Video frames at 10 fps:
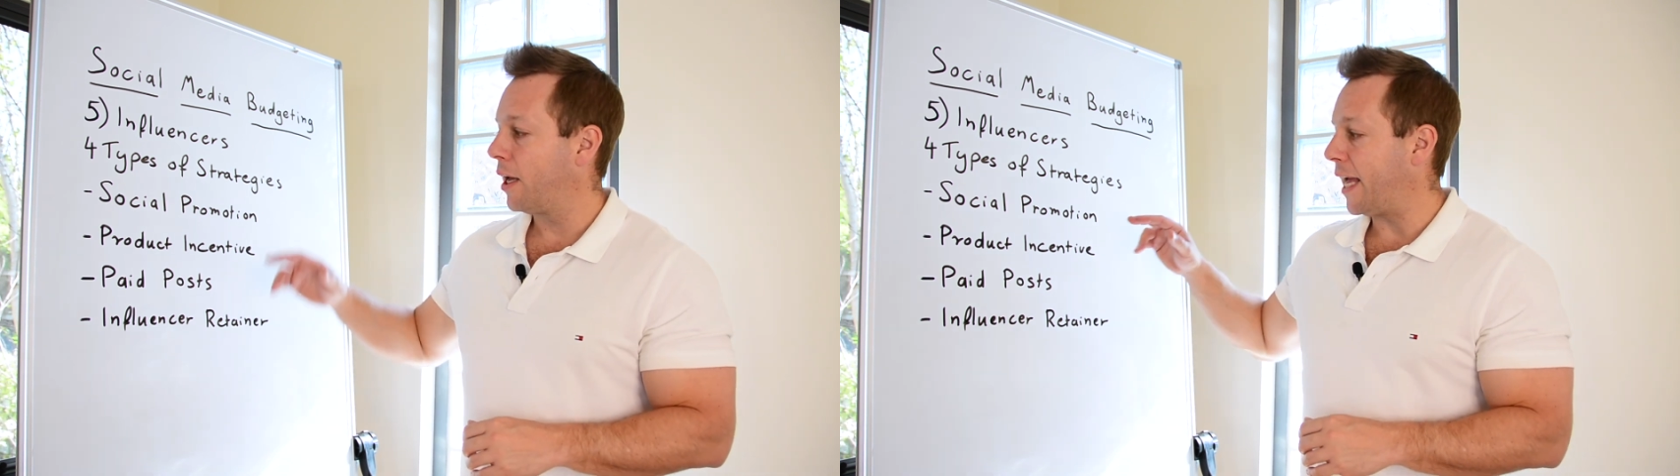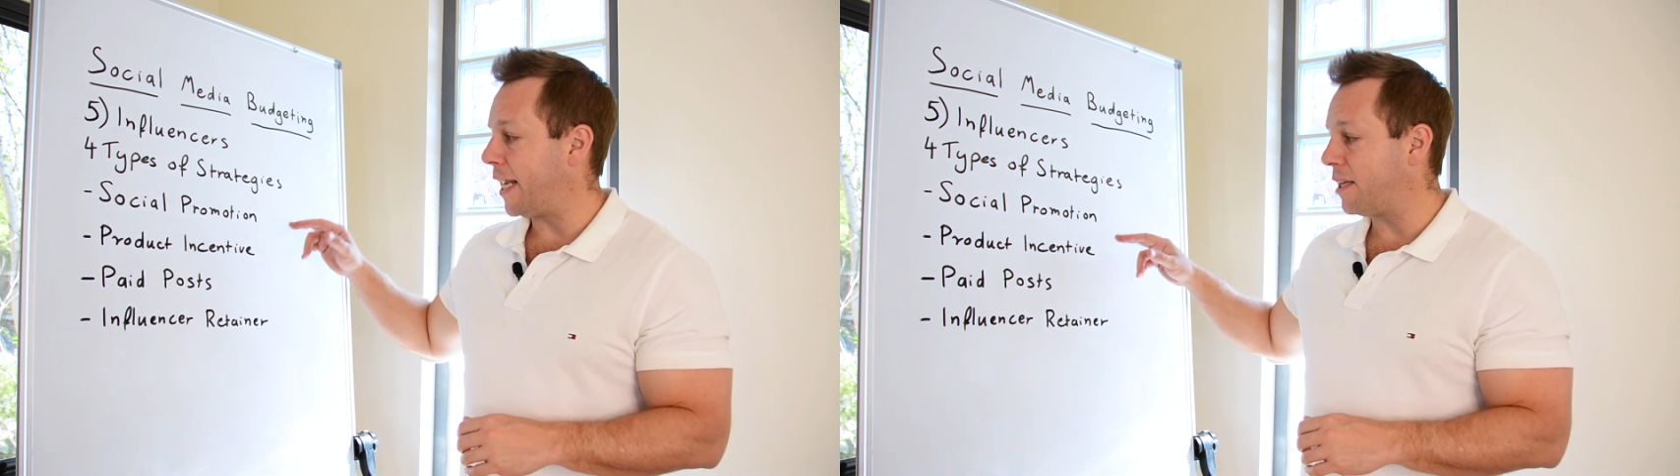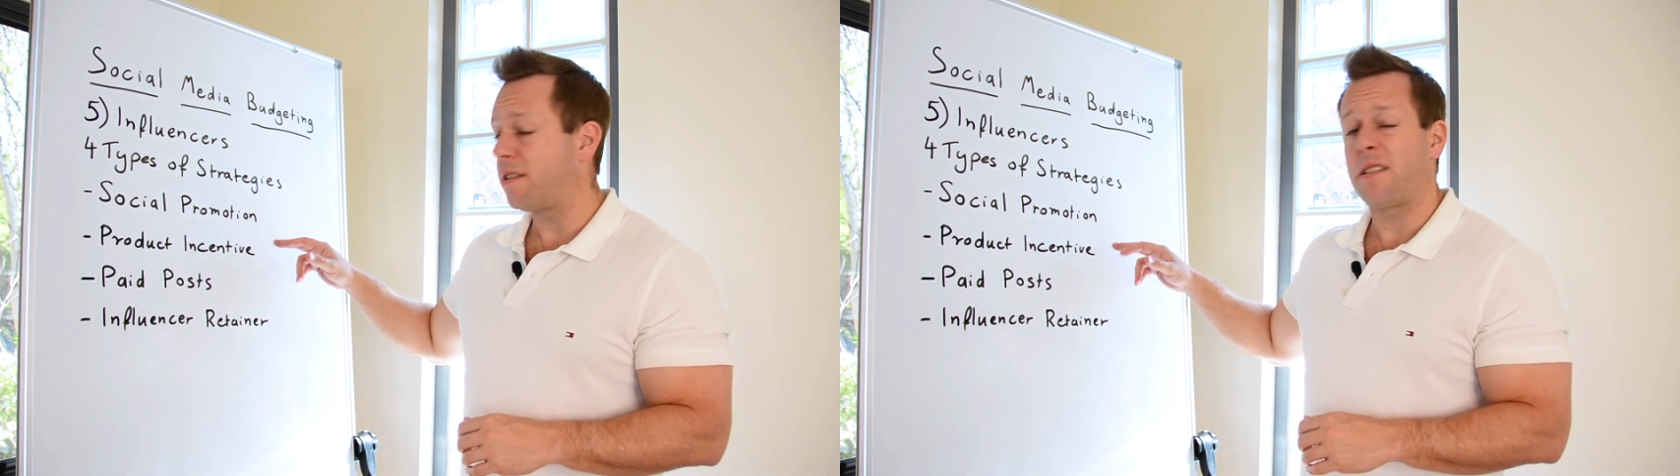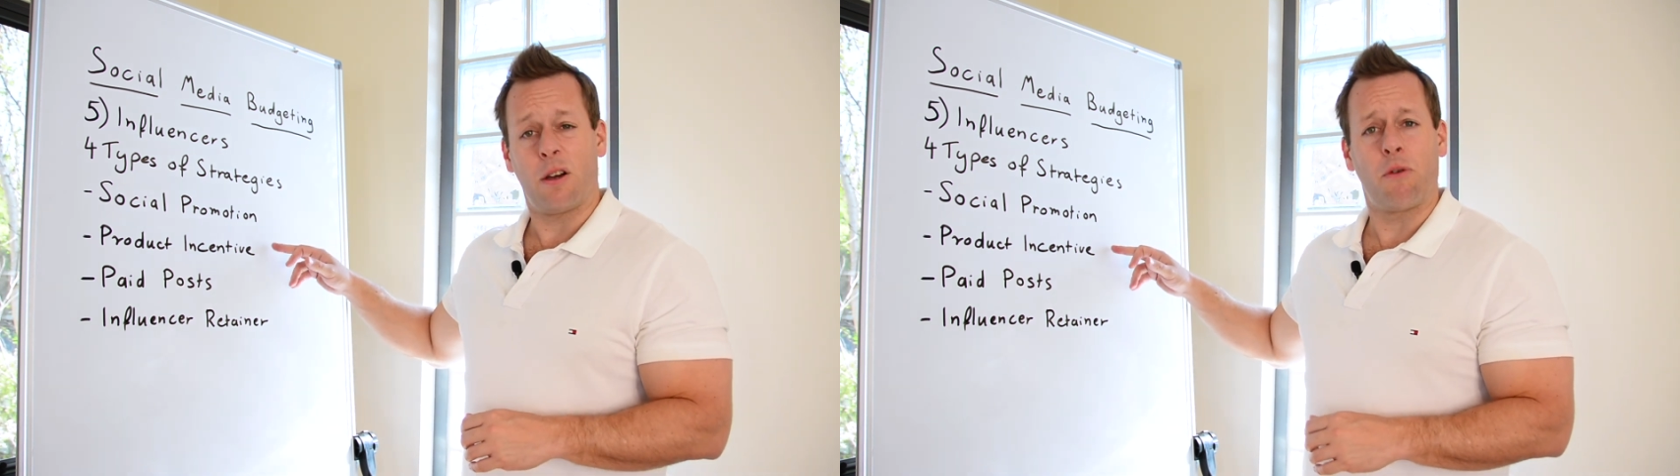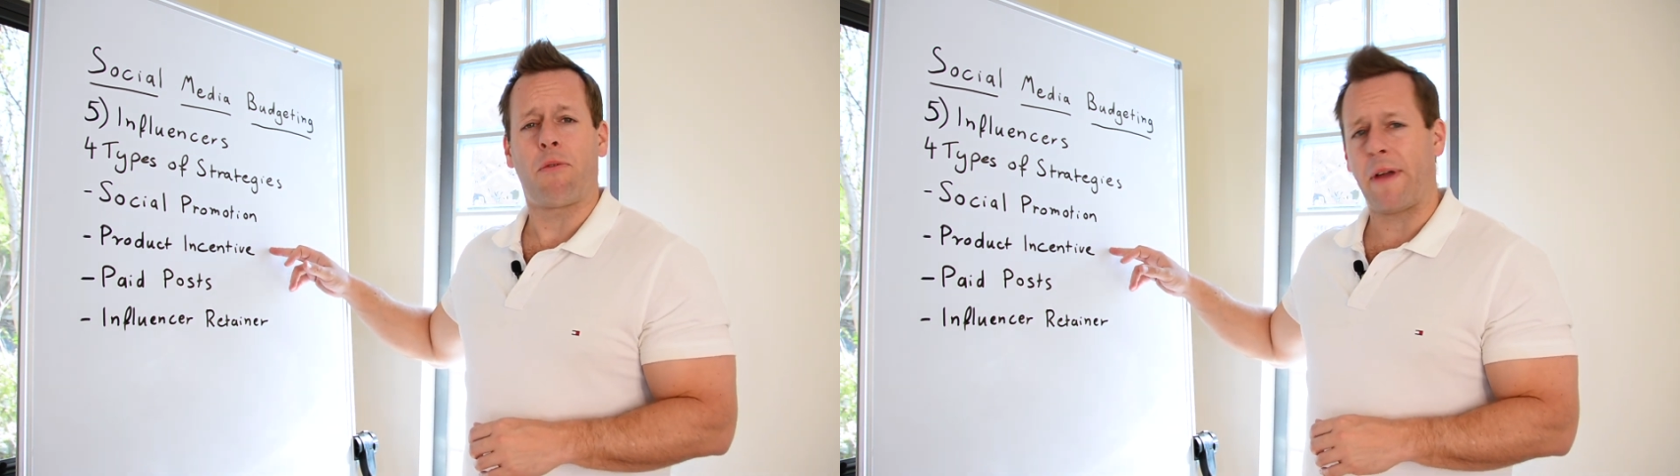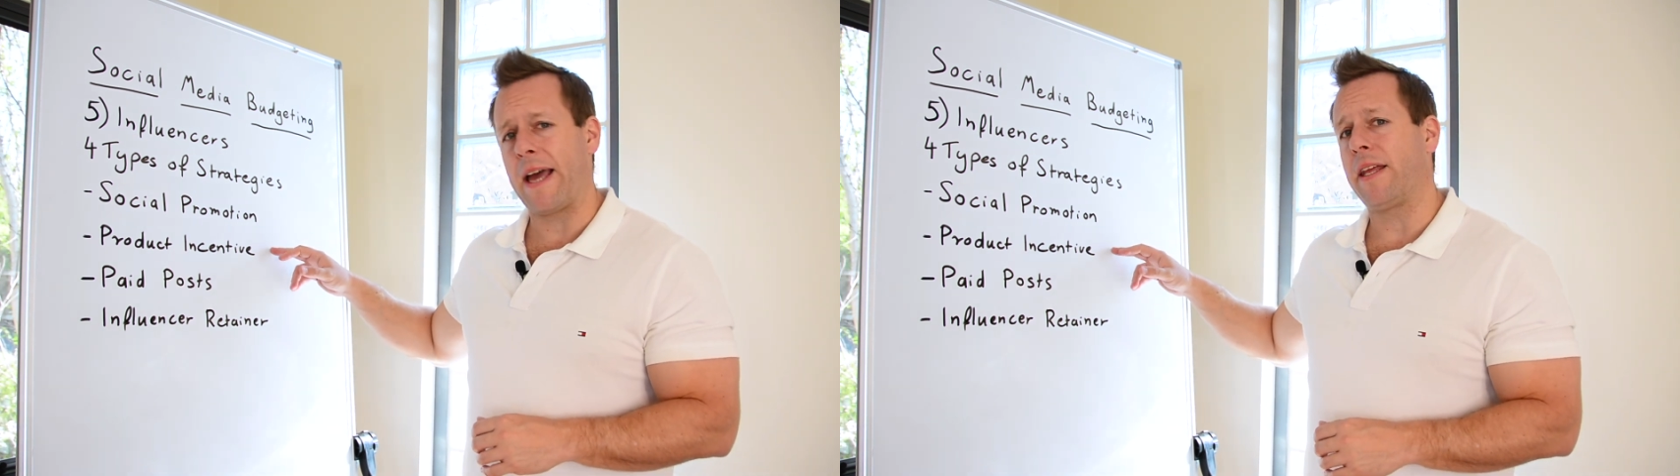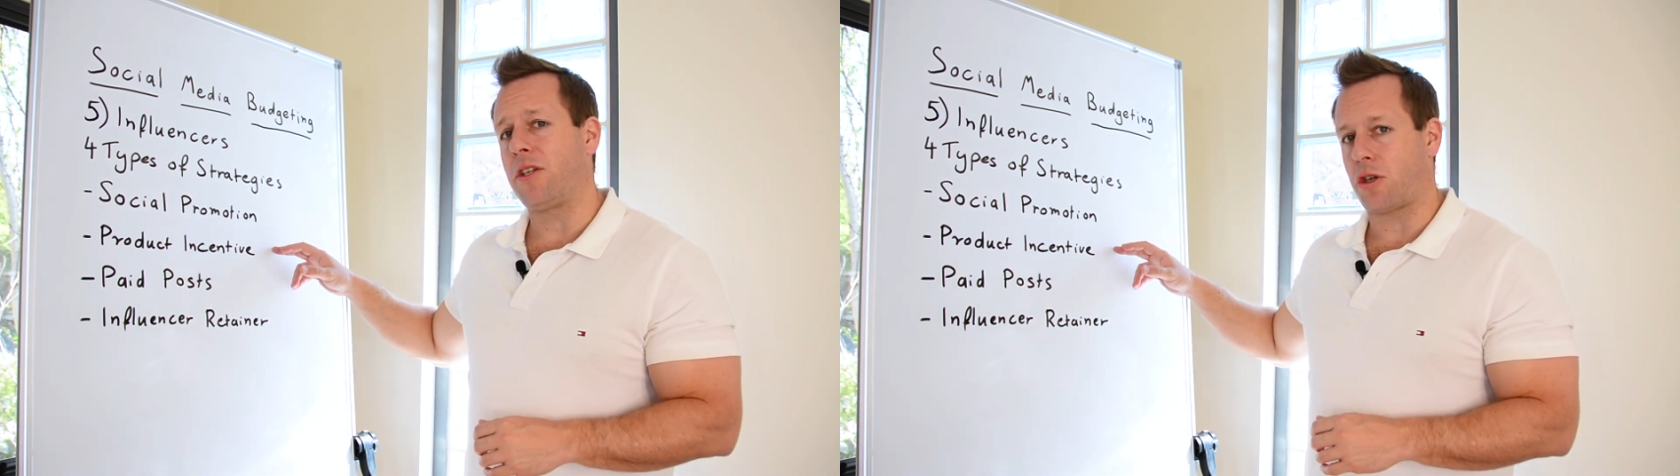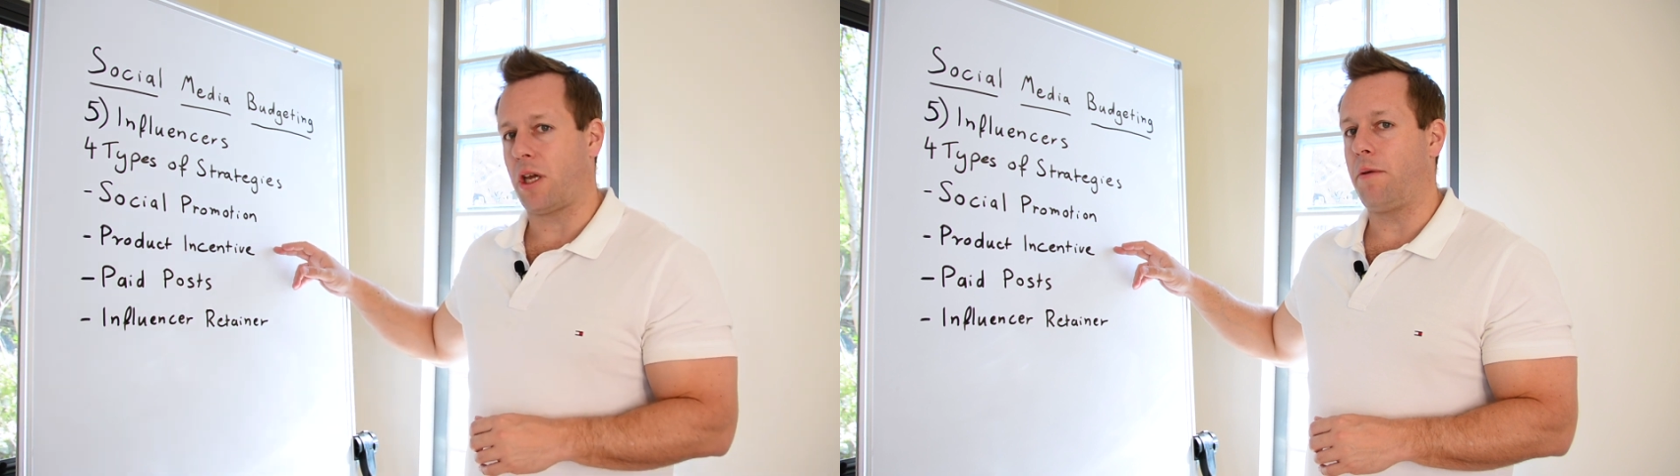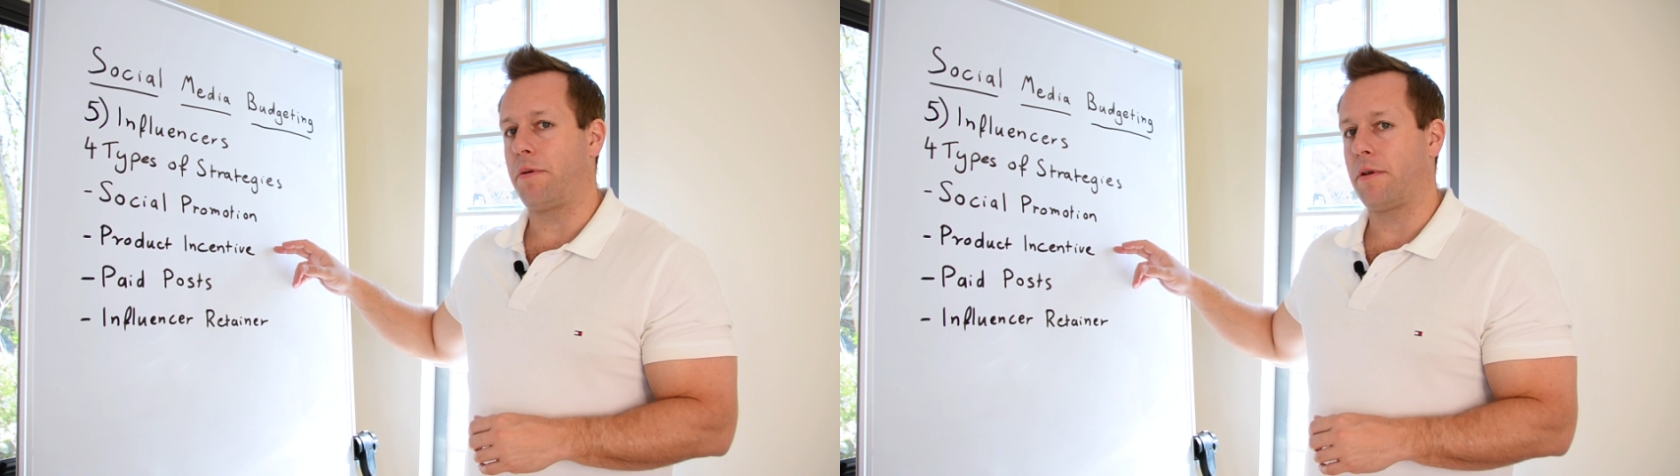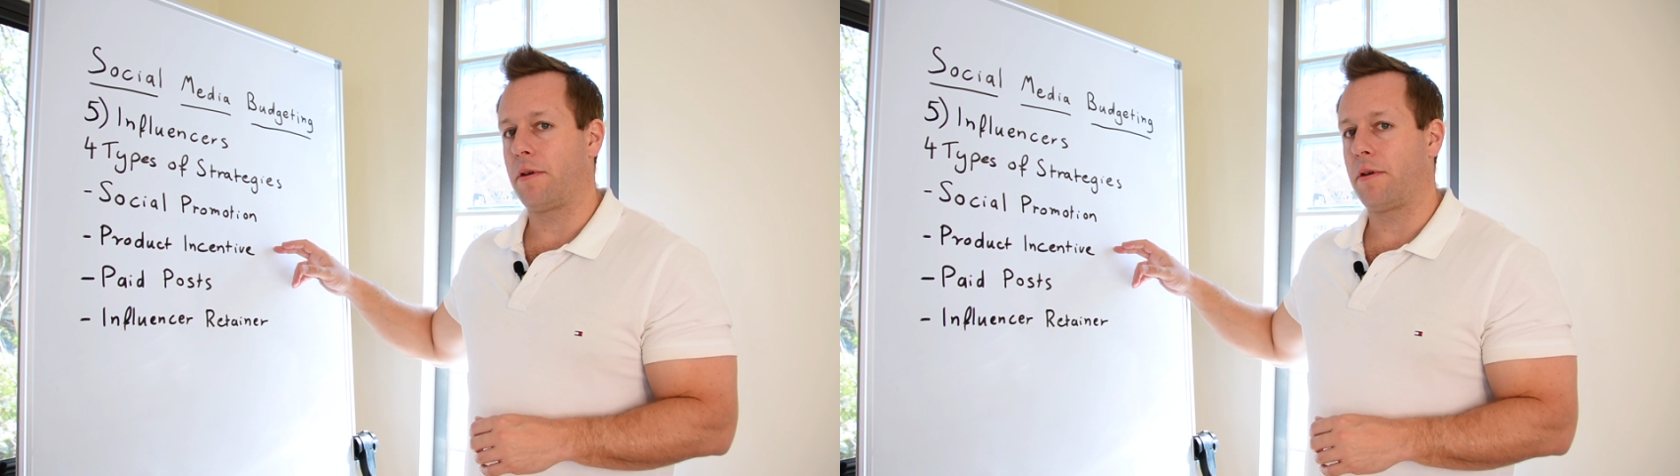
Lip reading: It is still fairly cheap.